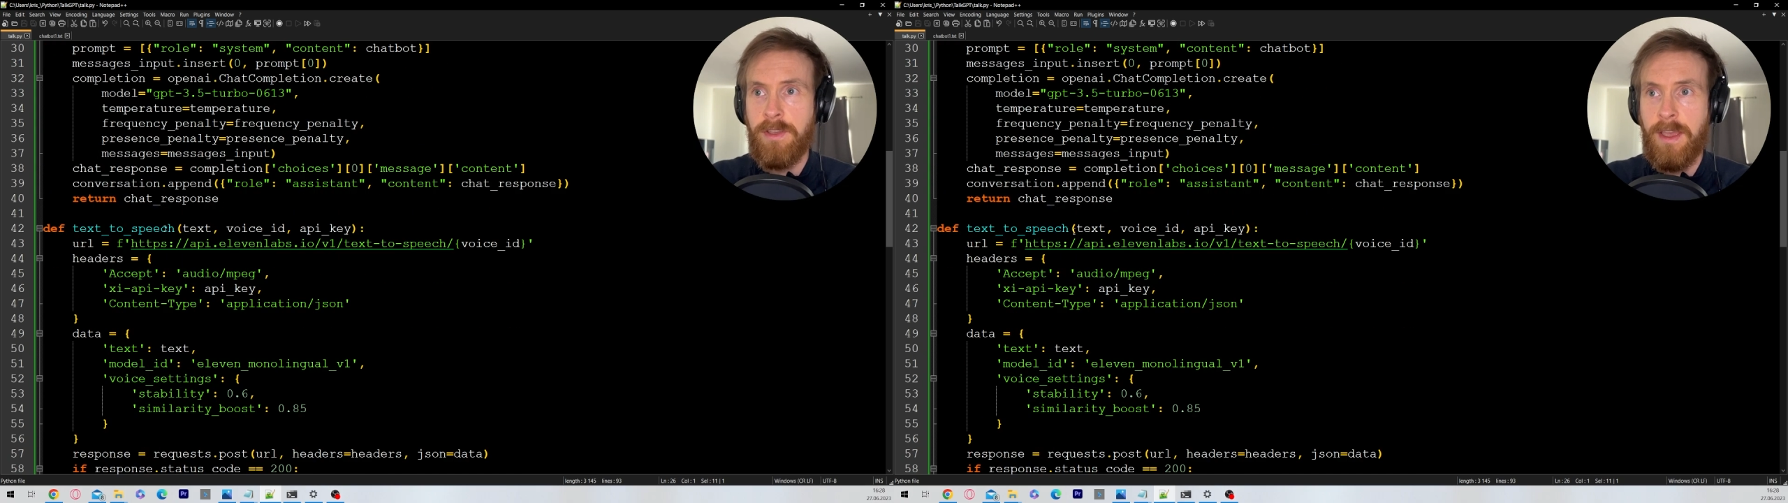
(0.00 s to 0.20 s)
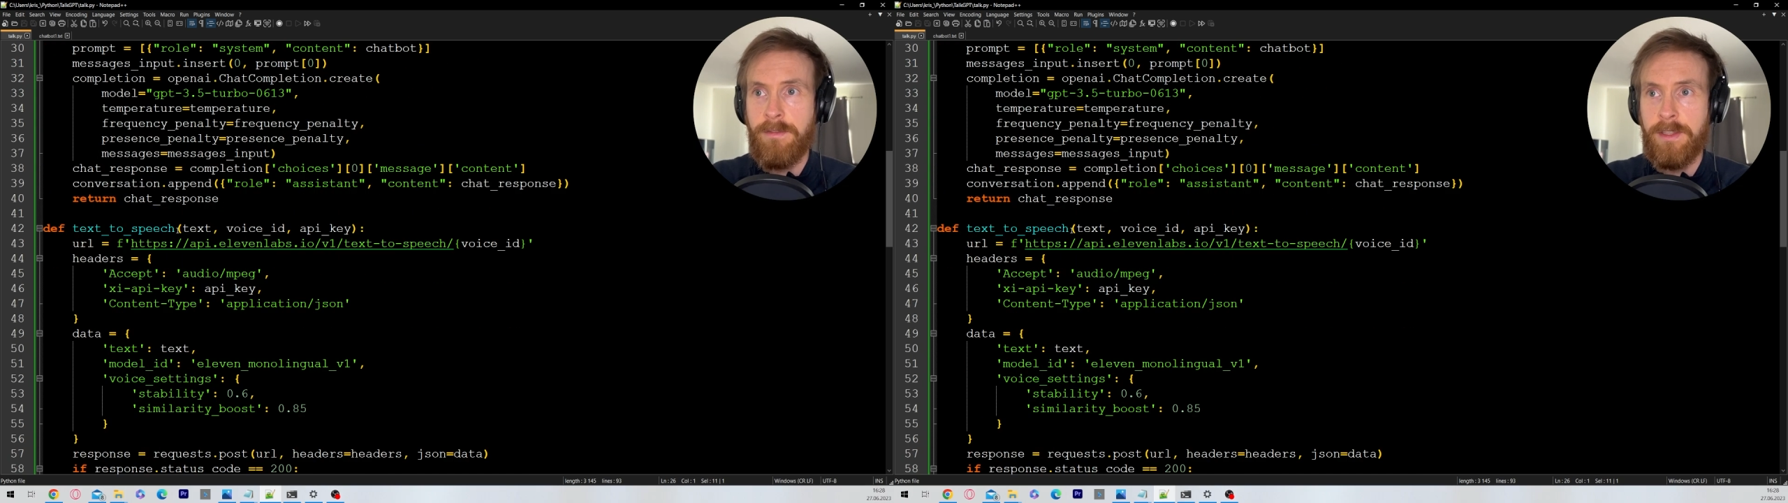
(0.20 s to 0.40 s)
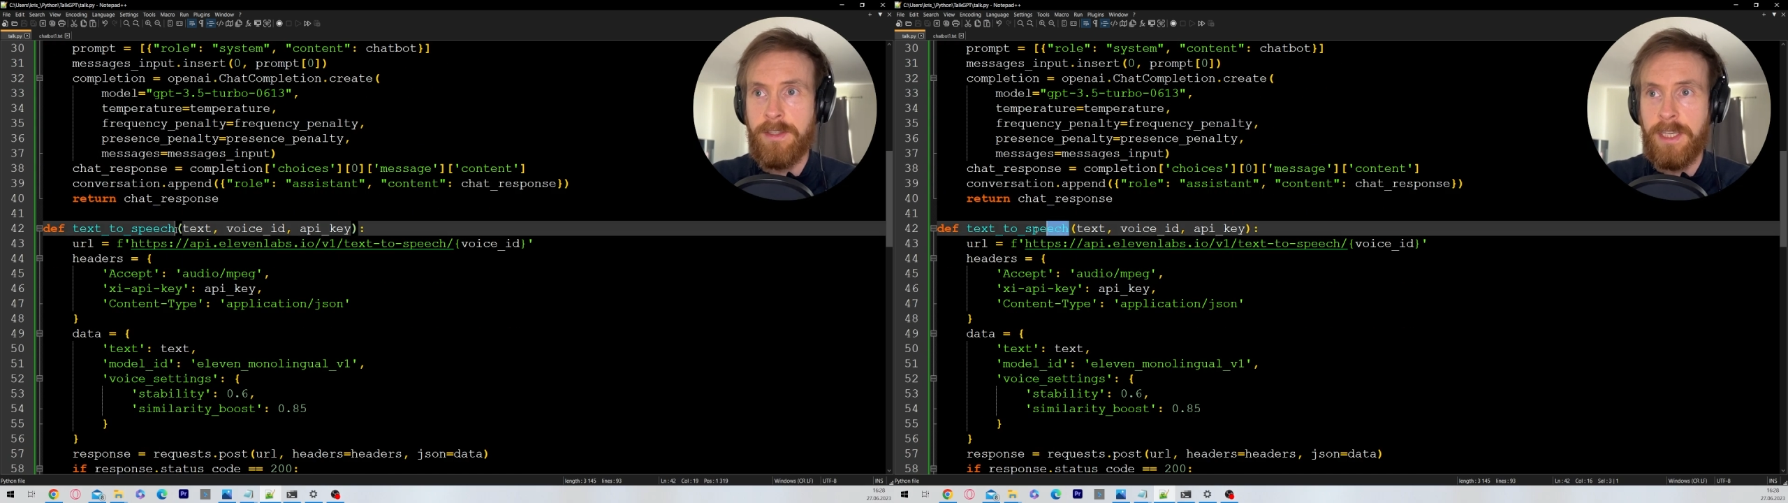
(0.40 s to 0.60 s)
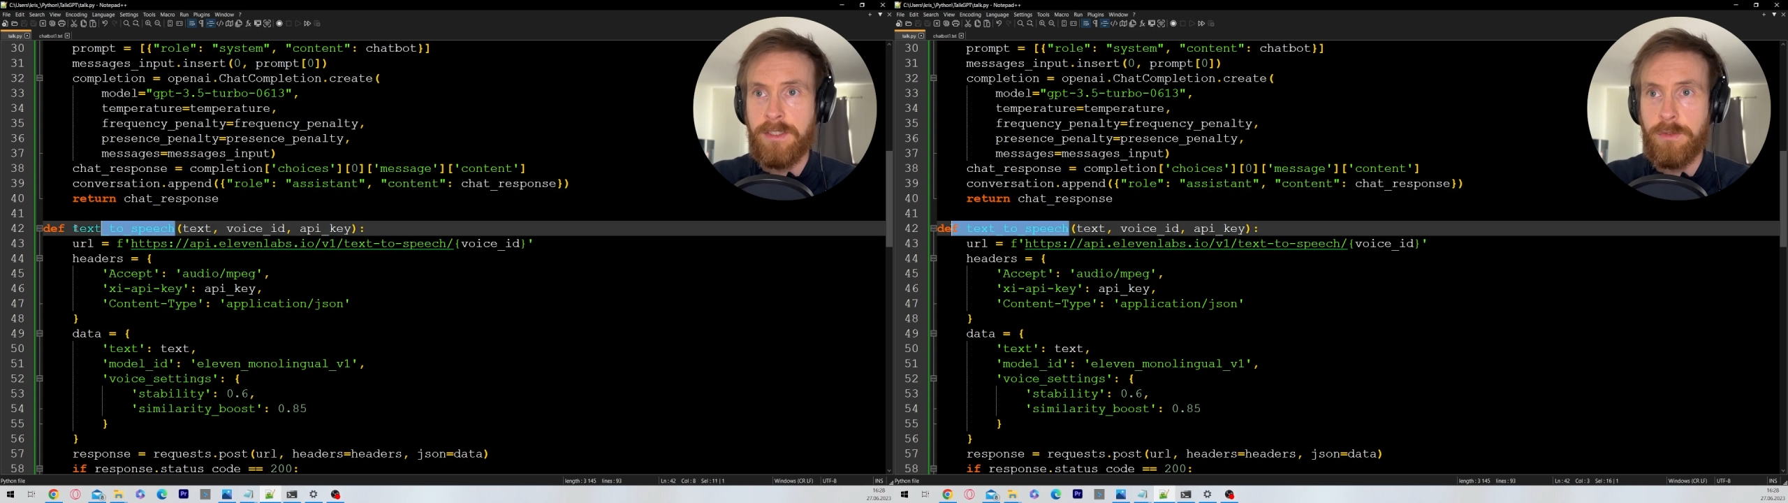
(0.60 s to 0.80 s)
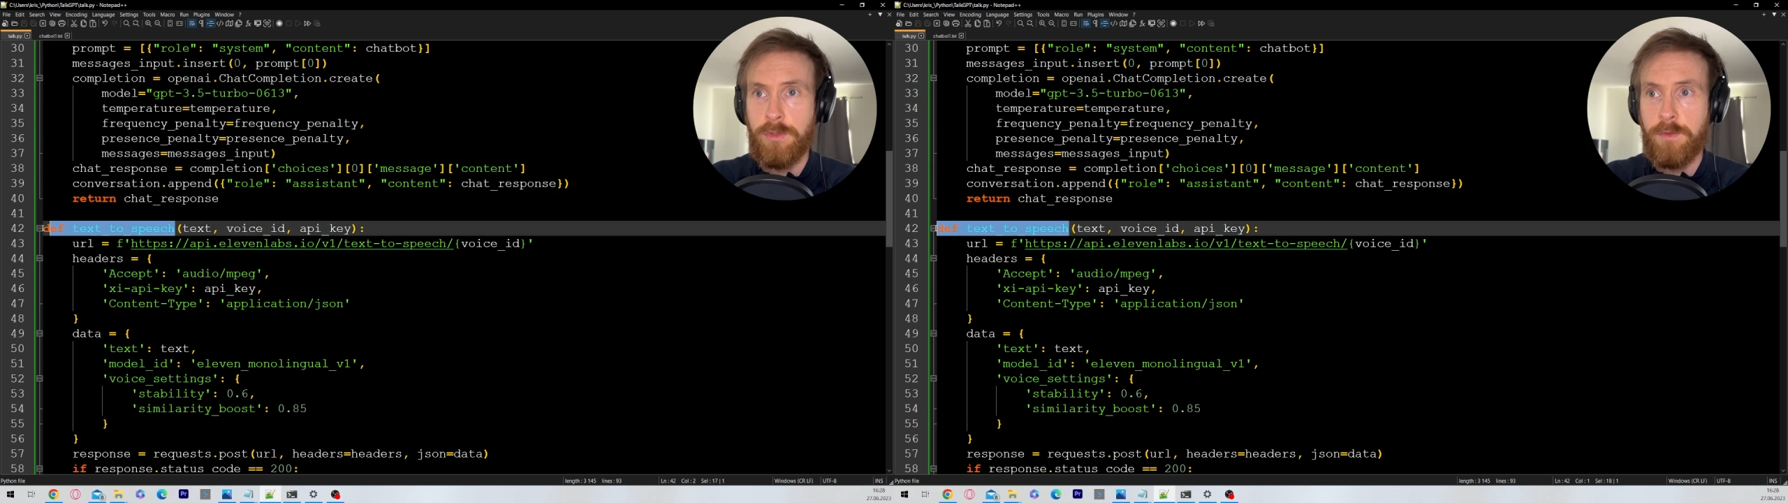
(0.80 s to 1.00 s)
we have the
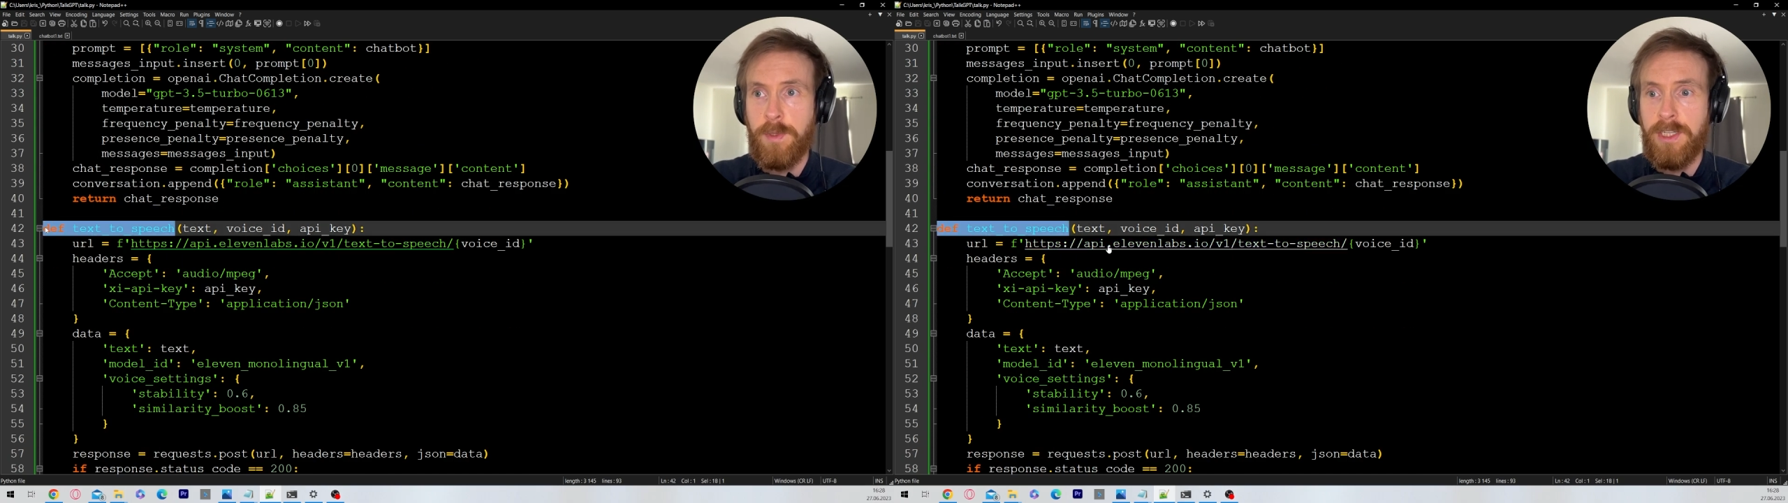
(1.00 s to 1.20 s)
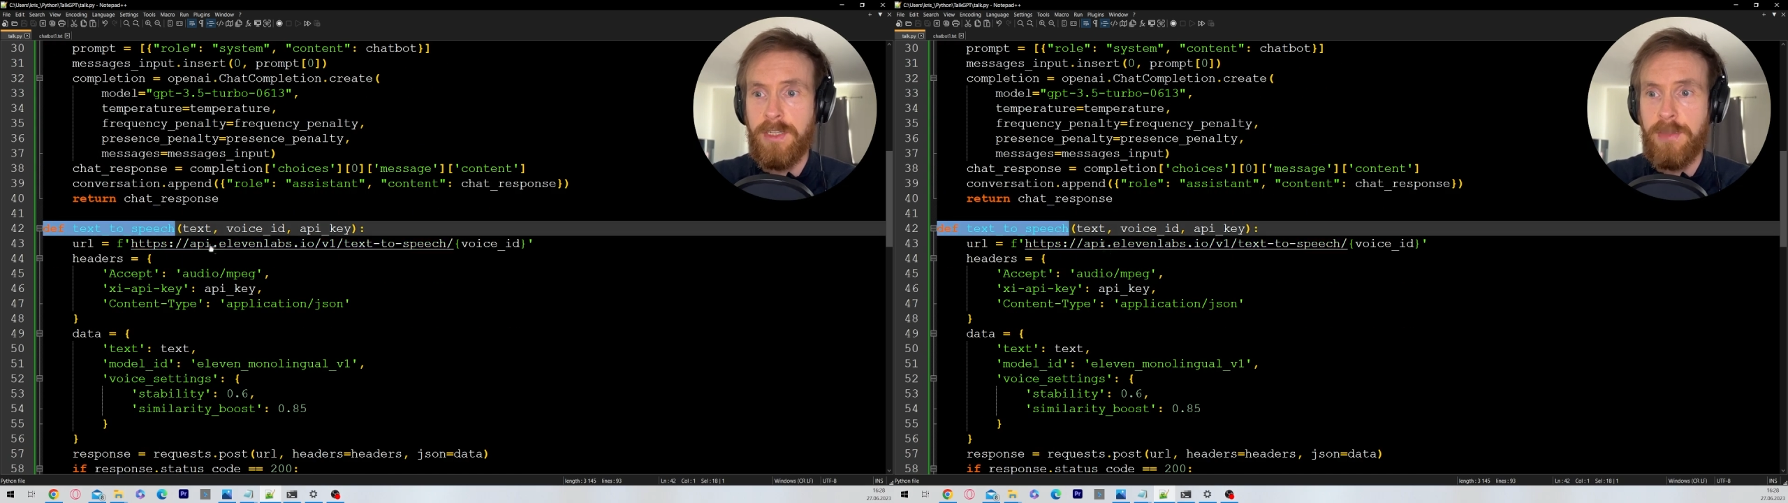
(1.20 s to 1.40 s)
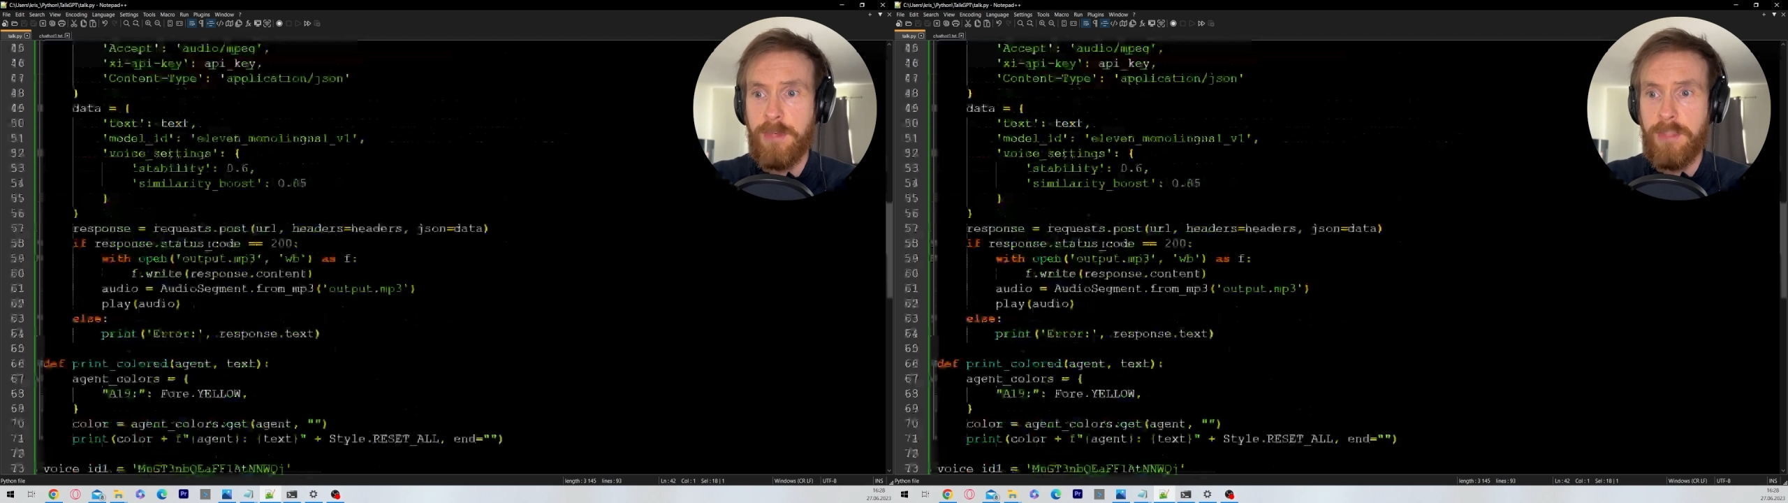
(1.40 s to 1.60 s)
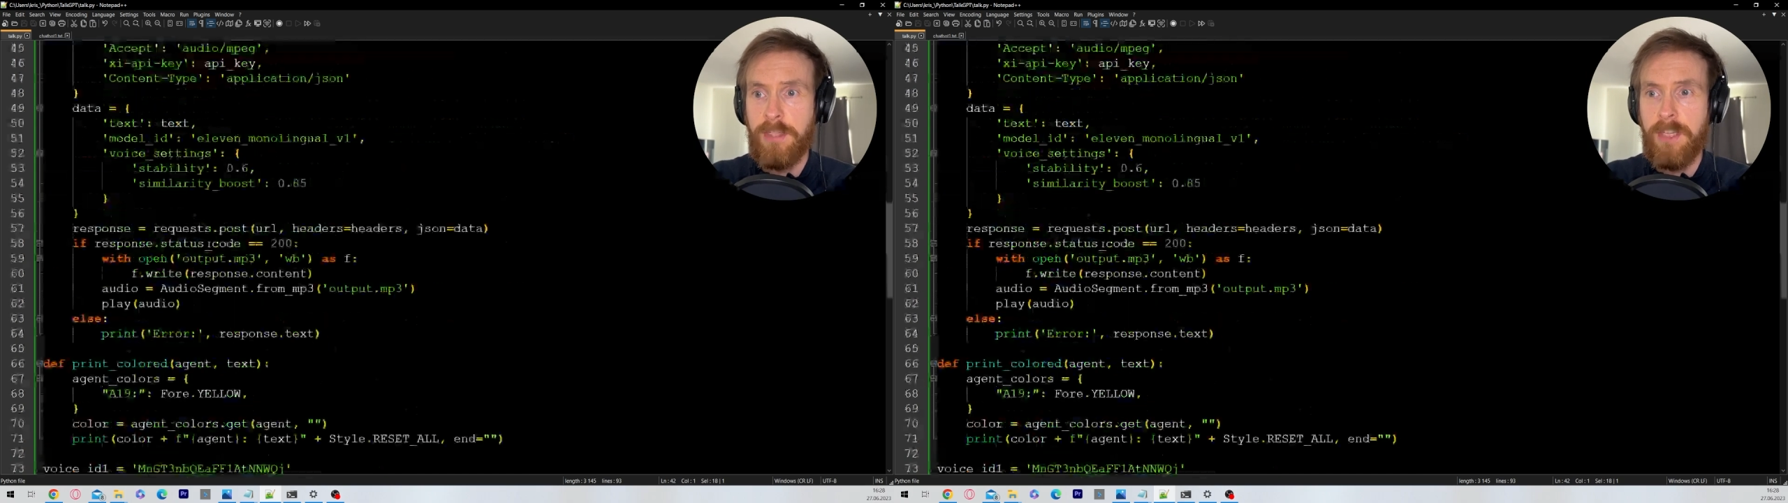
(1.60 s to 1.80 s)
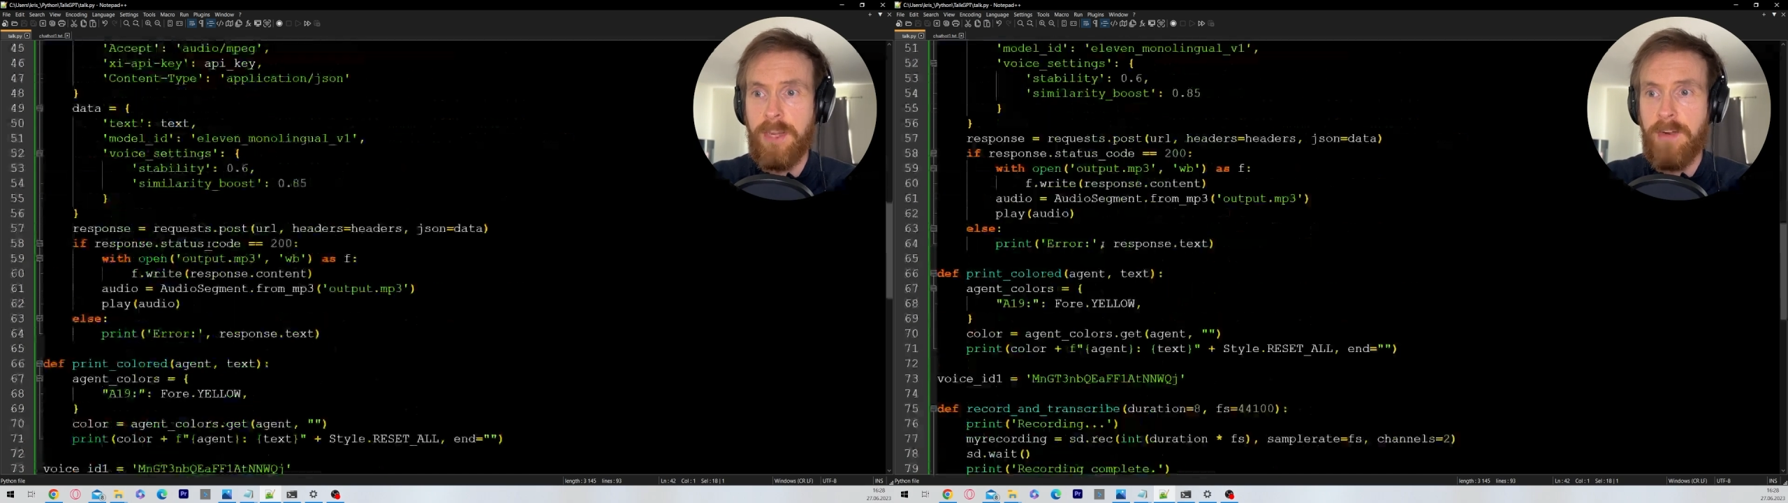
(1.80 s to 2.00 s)
text-to-speech
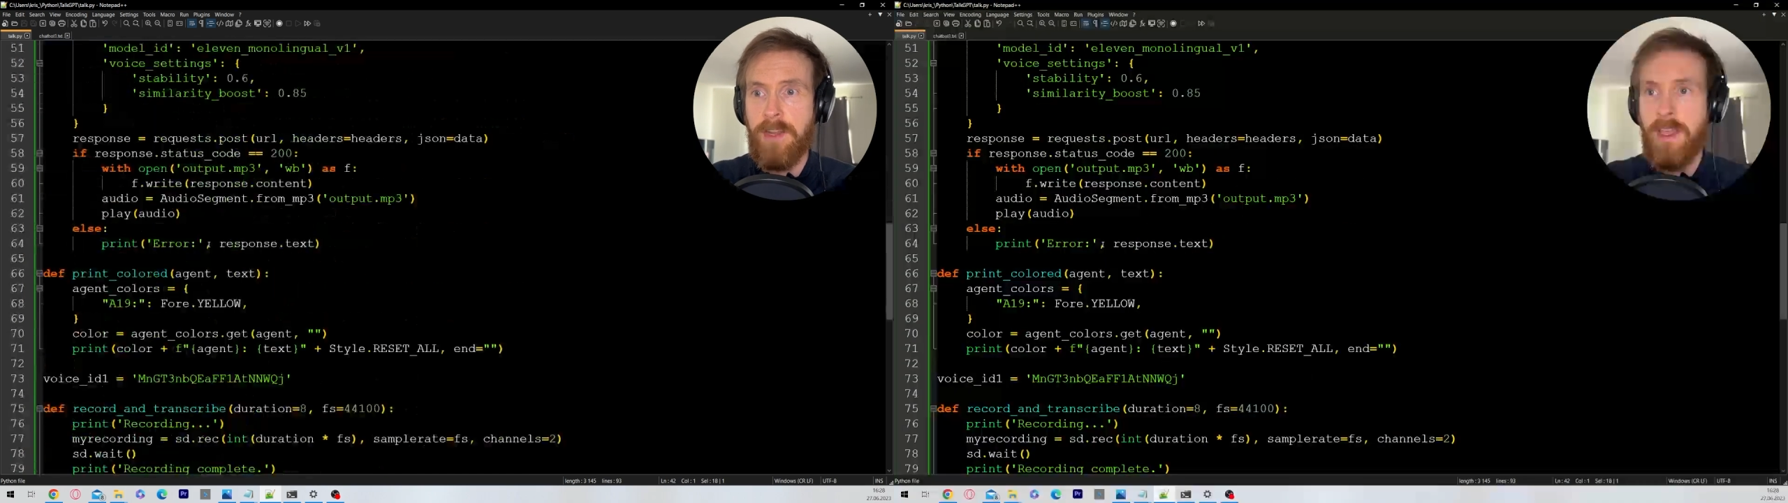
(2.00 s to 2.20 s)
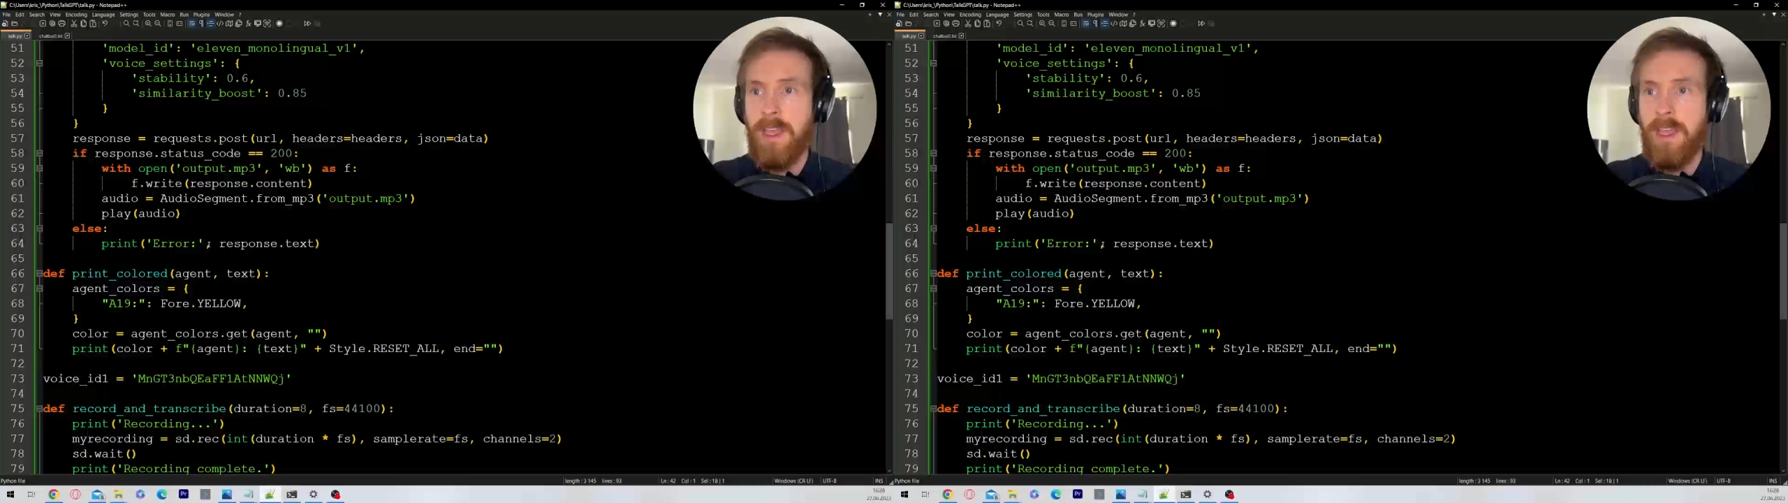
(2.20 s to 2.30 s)
function here.